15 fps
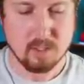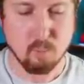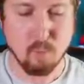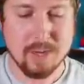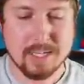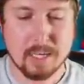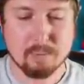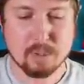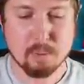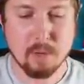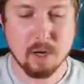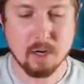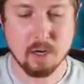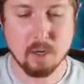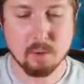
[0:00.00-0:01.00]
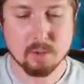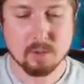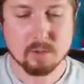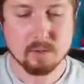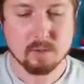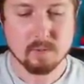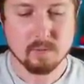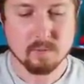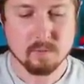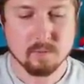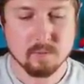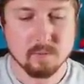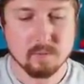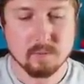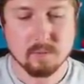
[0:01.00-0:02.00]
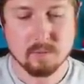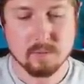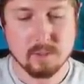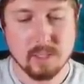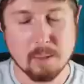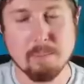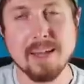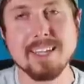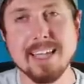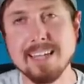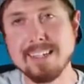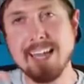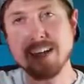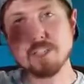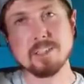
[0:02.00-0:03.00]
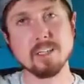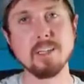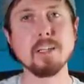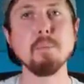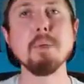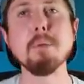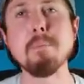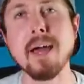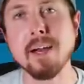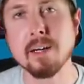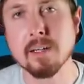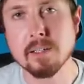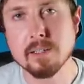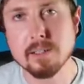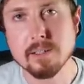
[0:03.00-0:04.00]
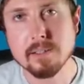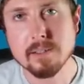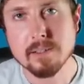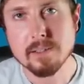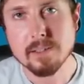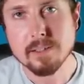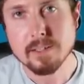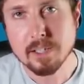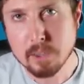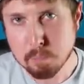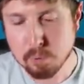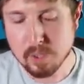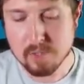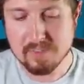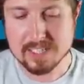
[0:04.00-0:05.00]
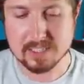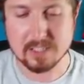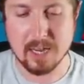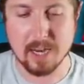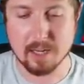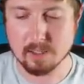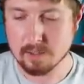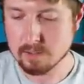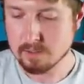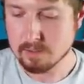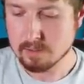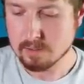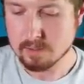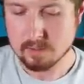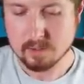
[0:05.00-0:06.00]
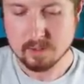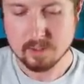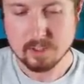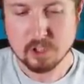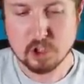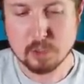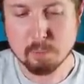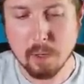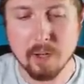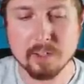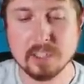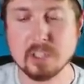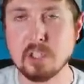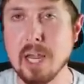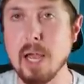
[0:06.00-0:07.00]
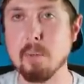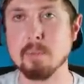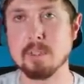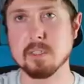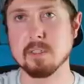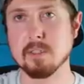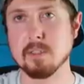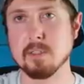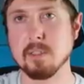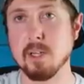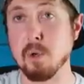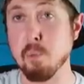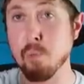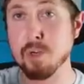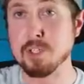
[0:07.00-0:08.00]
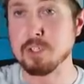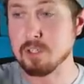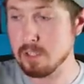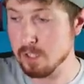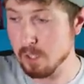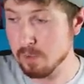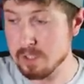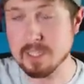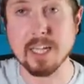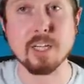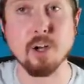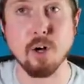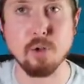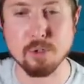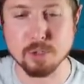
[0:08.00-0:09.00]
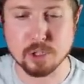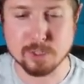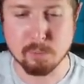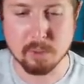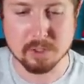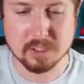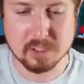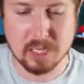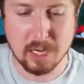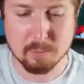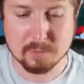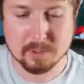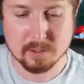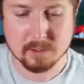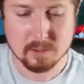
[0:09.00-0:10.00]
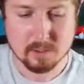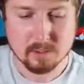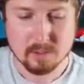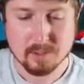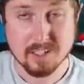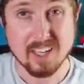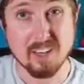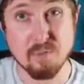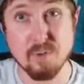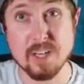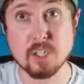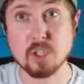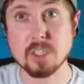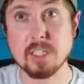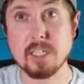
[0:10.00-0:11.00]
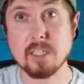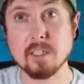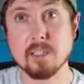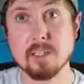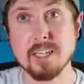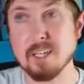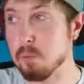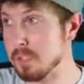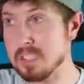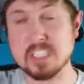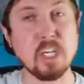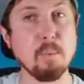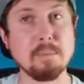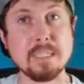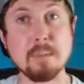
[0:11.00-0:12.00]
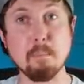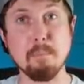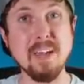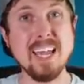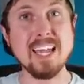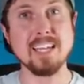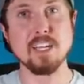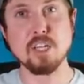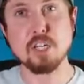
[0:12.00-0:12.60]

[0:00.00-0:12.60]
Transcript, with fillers: Wake up tomorrow and make that day just a little bit better than the previous day. Small steps. And once, you know, you take all those small steps, it eventually equals something big,